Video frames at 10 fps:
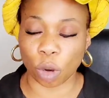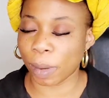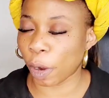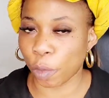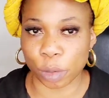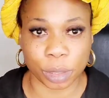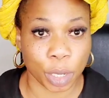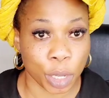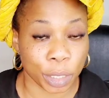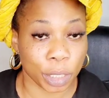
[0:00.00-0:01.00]
come across
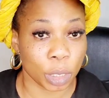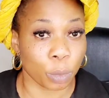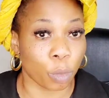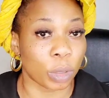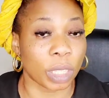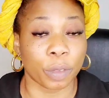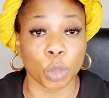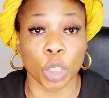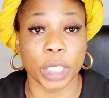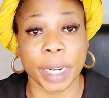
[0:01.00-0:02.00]
this wonderful
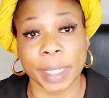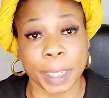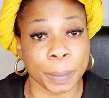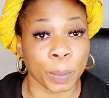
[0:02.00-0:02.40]
channel.